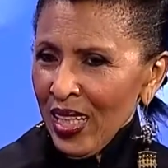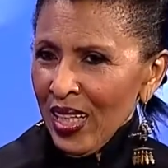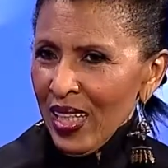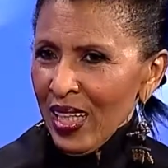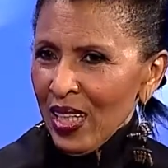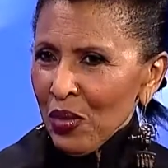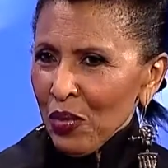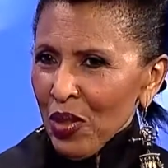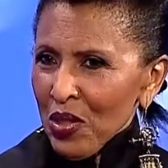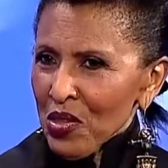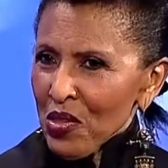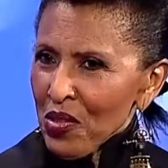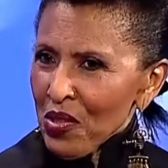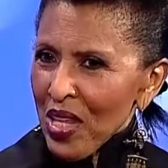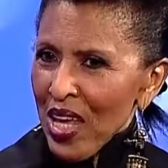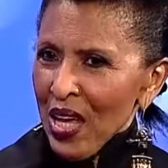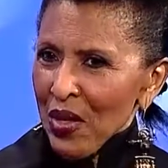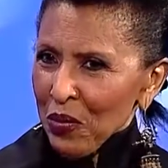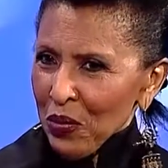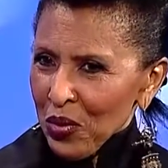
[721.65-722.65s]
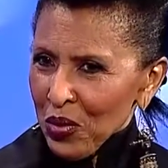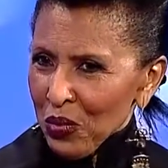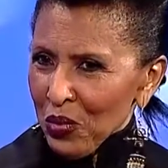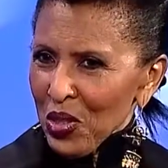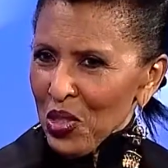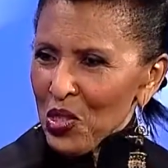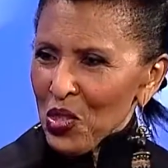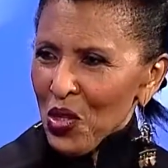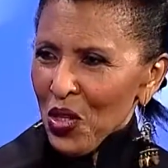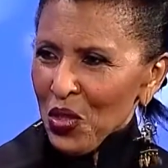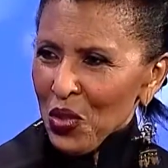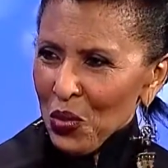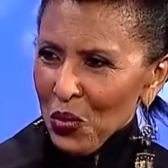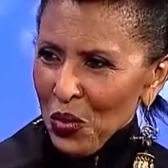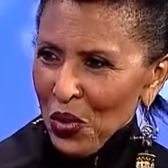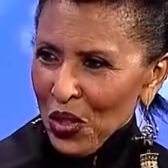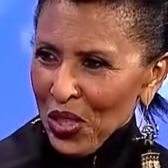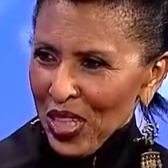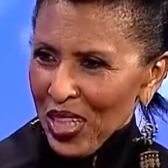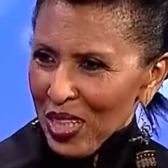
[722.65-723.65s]
He wasn't that when we started
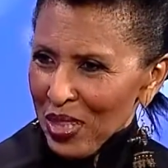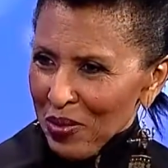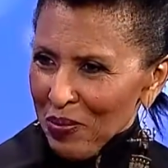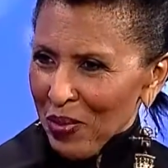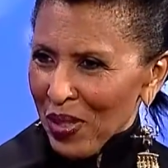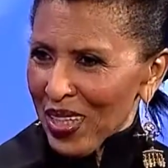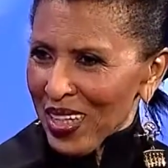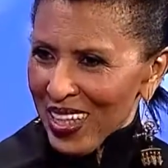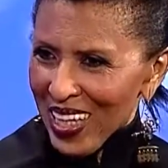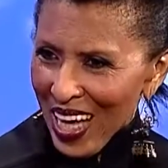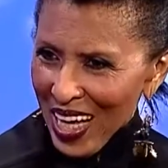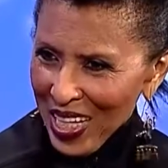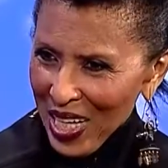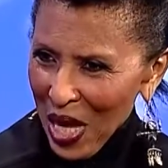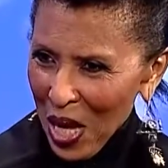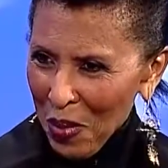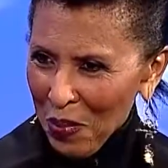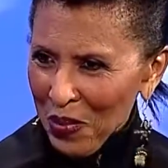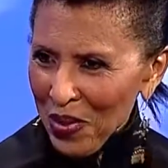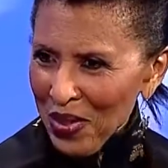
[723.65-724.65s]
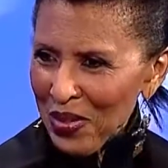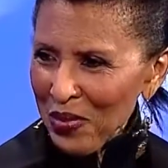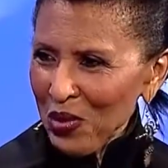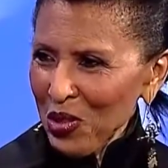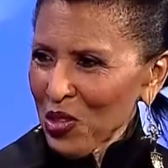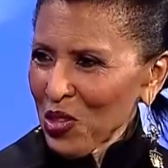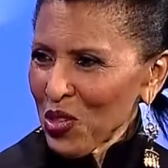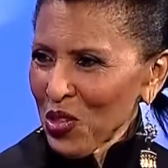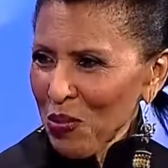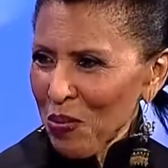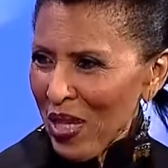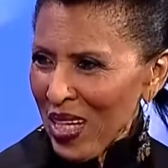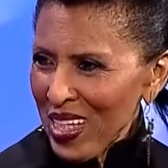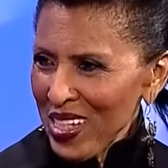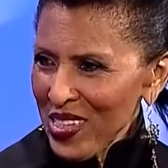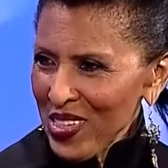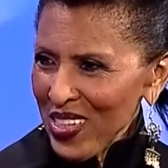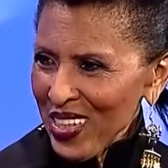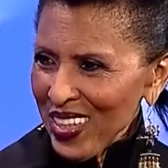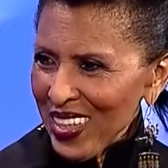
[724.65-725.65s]
working, but that happened, which is
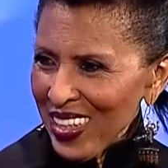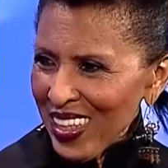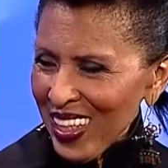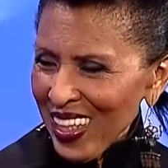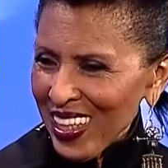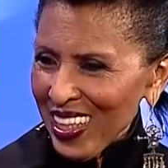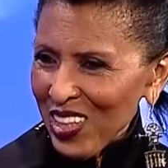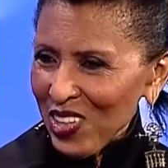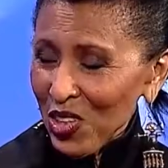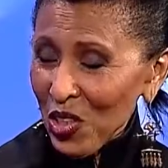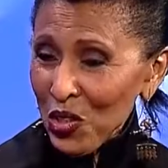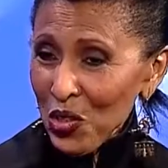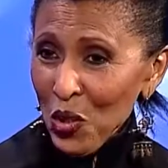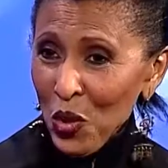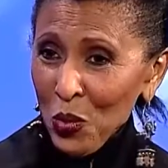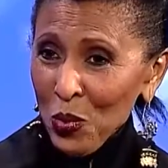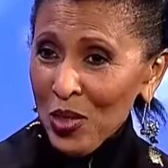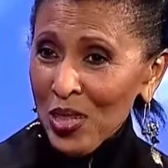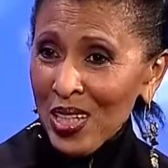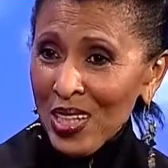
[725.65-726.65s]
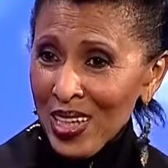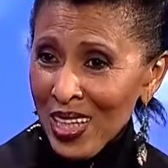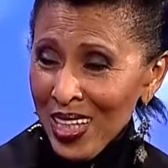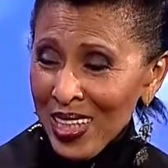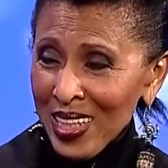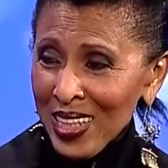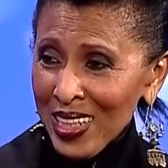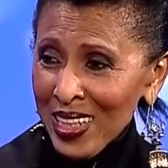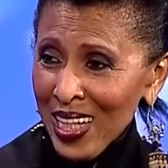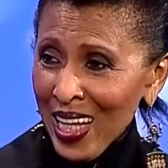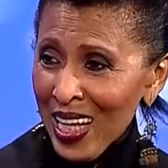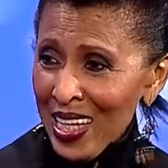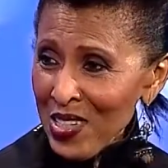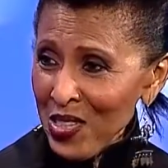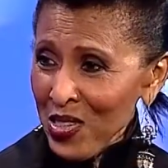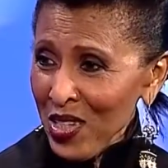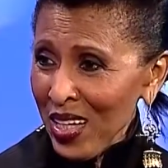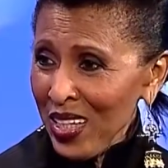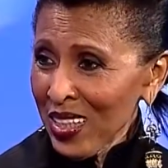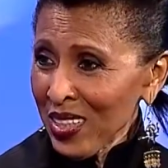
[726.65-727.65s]
amazing, and it just opened in London
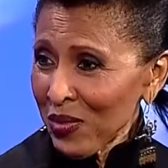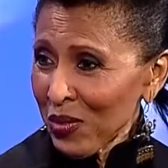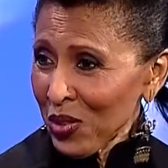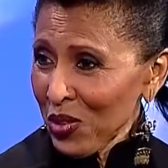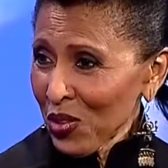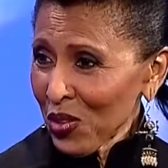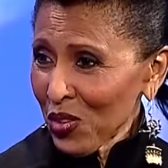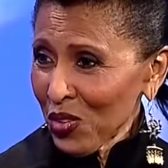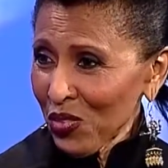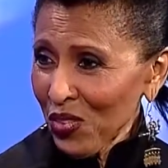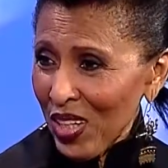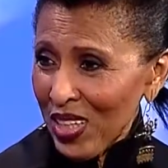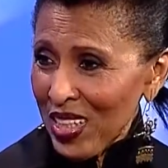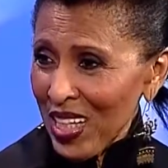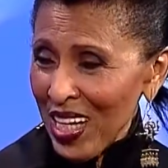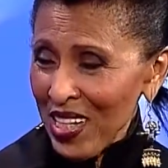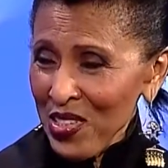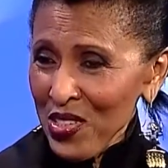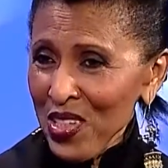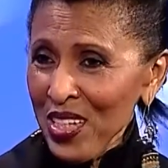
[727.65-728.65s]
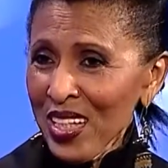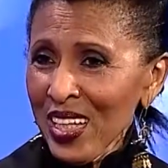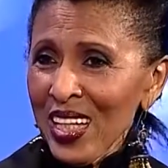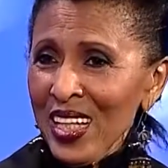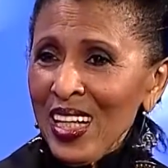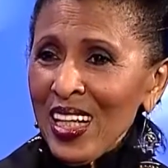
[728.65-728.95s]
last night, which is fantastic.